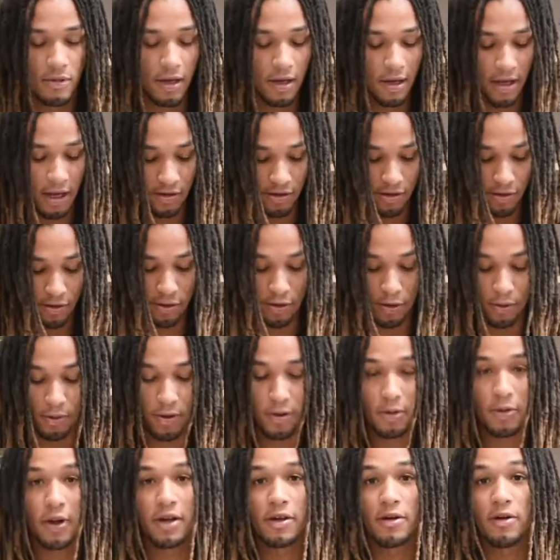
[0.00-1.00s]
as you do it
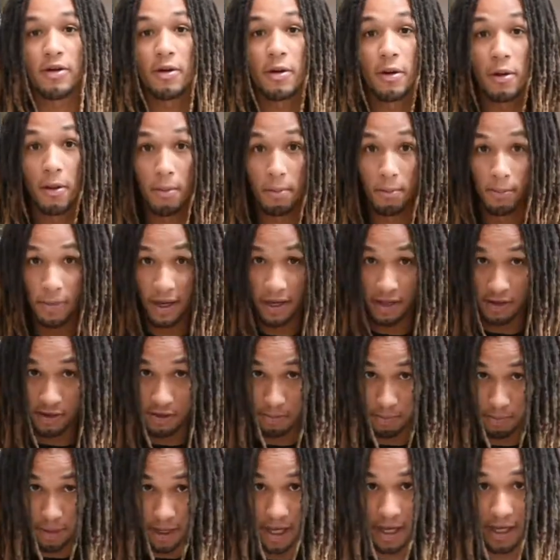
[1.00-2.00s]
quicker, bass,
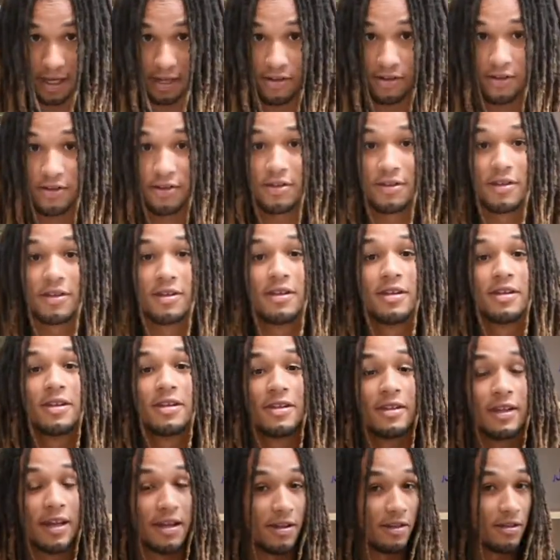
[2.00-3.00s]
bass,
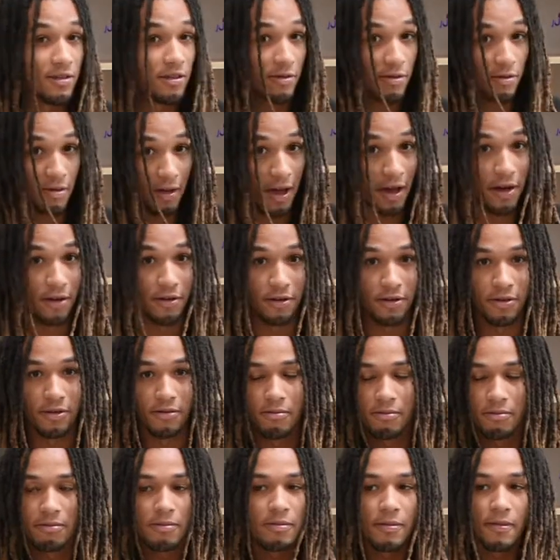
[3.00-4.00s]
that's how you
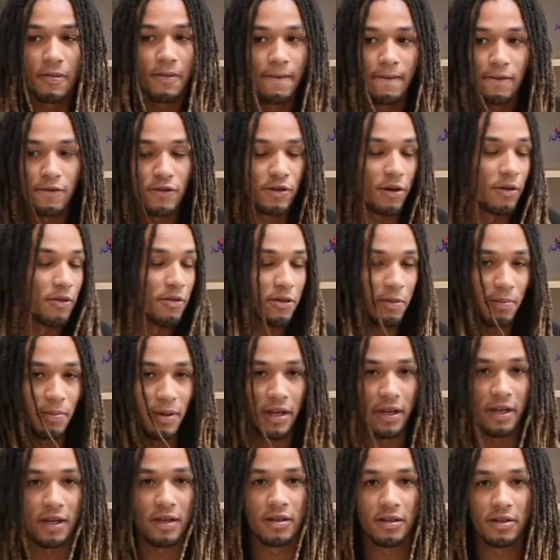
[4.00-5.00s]
start the
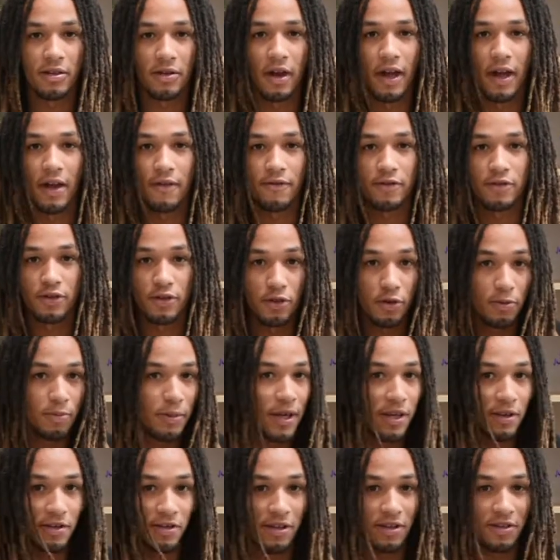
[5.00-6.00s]
beat. You have 2
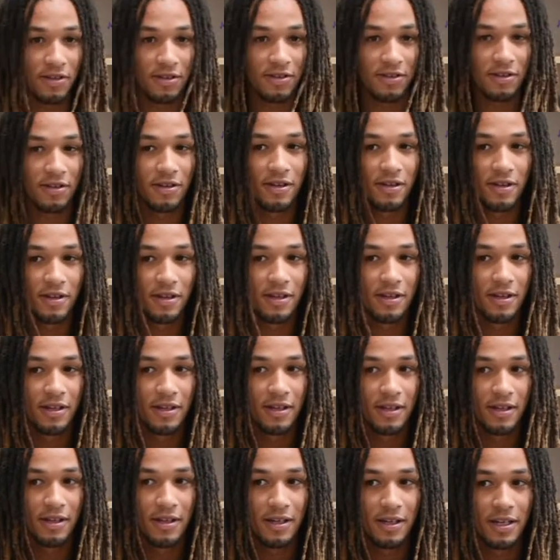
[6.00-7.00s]
basses,
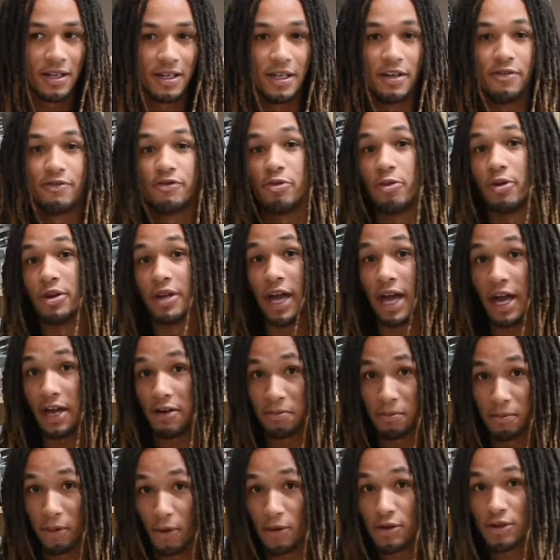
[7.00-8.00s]
and if you want to
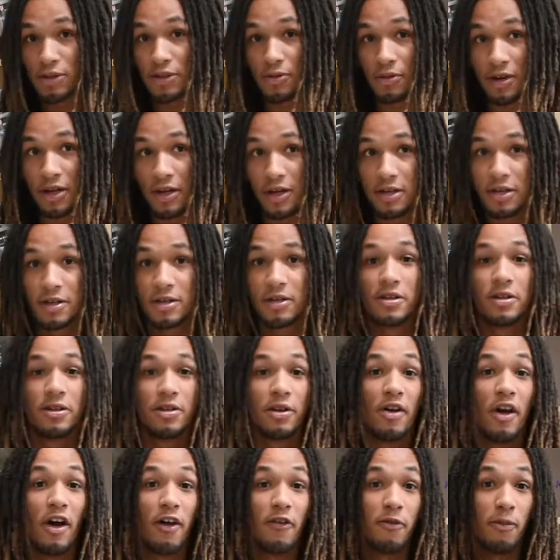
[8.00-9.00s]
add more to it, you
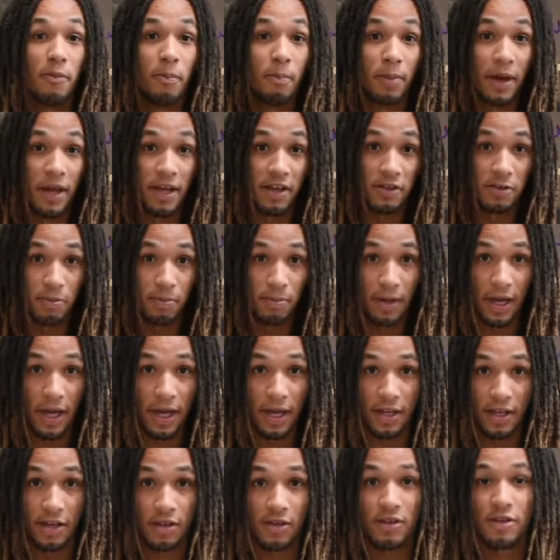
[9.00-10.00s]
have bass,
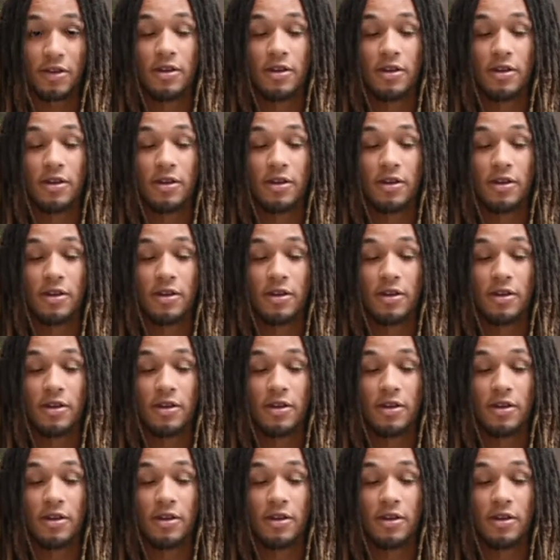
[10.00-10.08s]
bass,